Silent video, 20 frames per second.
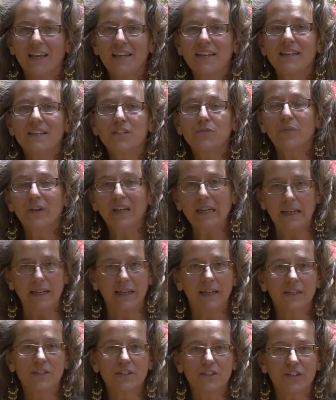In this
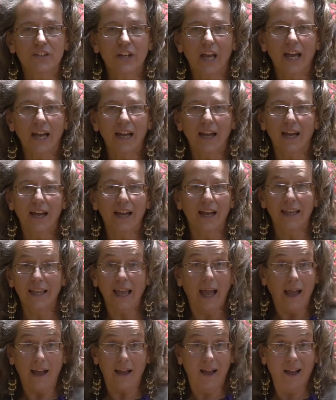village, uh,
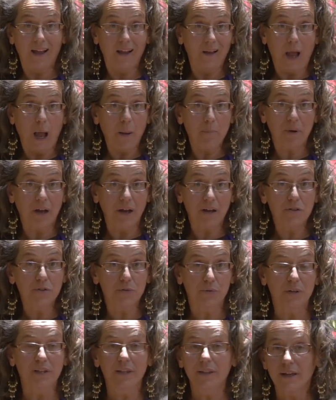yeah, uh, up
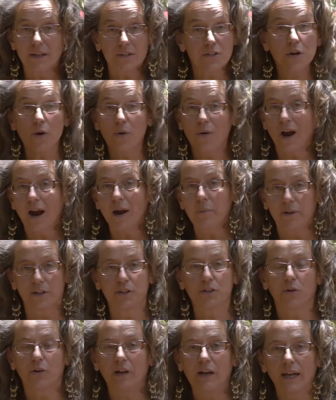country, there's no
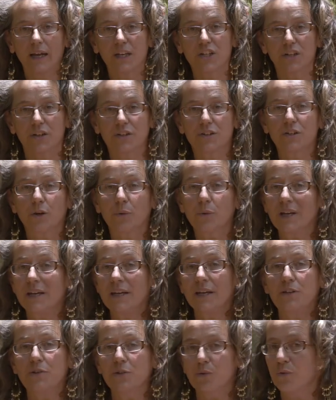garbage collection, so we
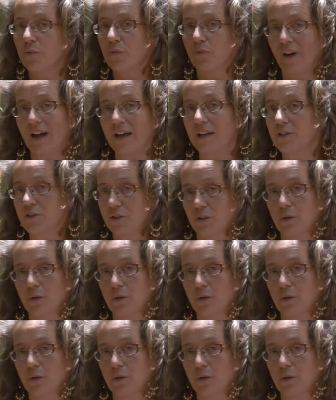need to find